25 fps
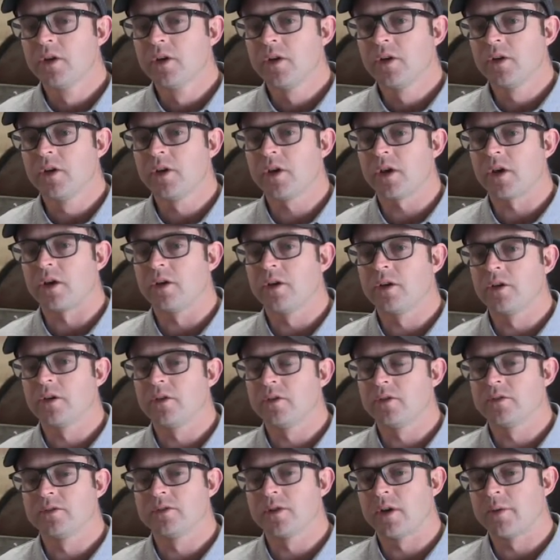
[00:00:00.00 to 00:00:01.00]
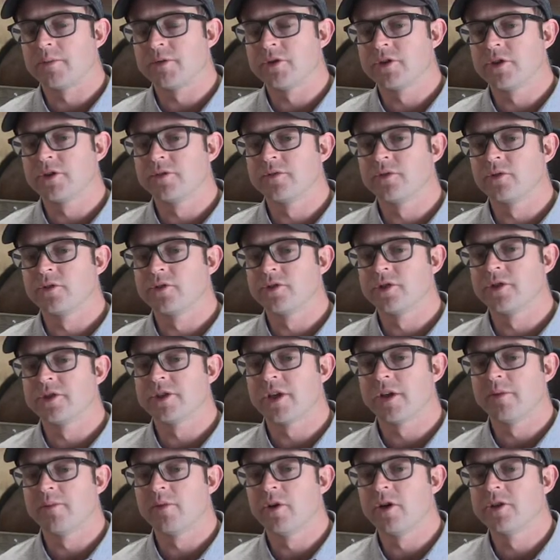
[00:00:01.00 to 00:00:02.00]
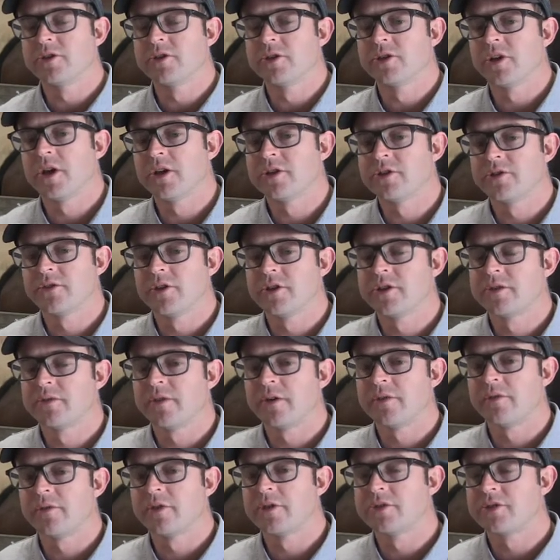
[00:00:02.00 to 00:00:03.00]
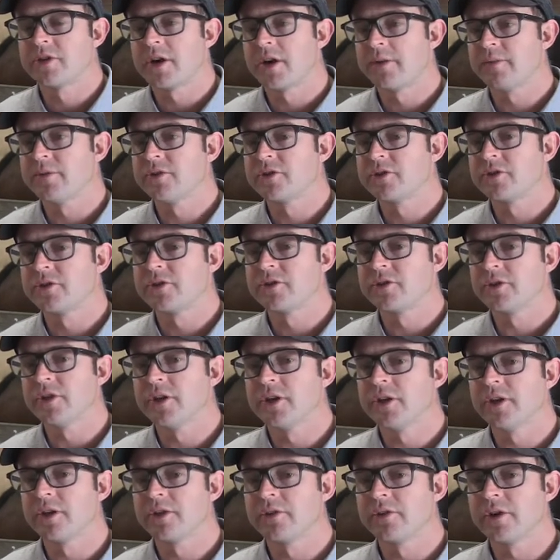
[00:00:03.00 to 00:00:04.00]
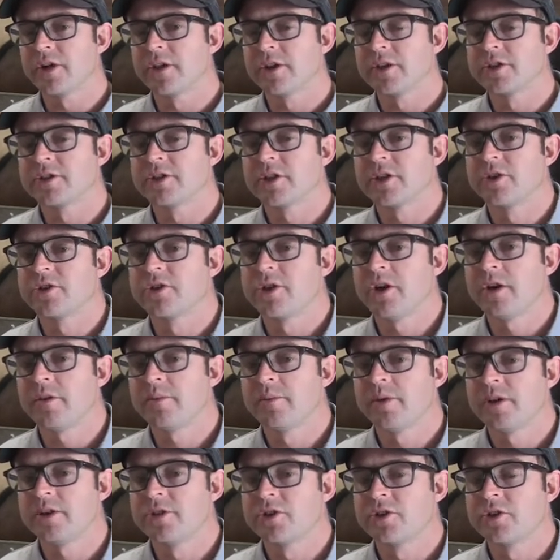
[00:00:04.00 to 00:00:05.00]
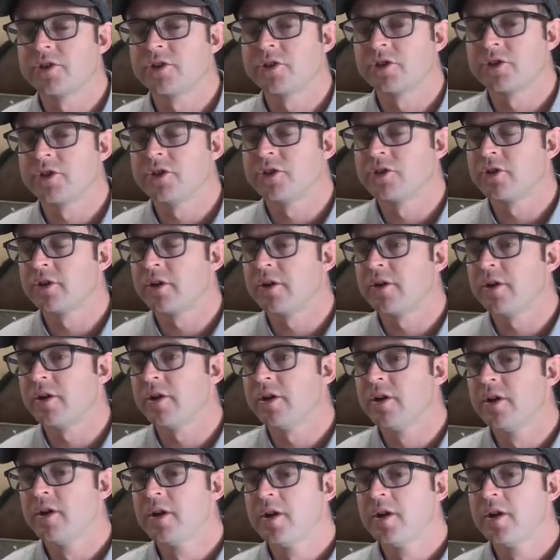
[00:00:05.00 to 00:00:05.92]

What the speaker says: Yeah, I mean, she falls in the same boat as the rest of our first timers, needing the run, etc. But she's got a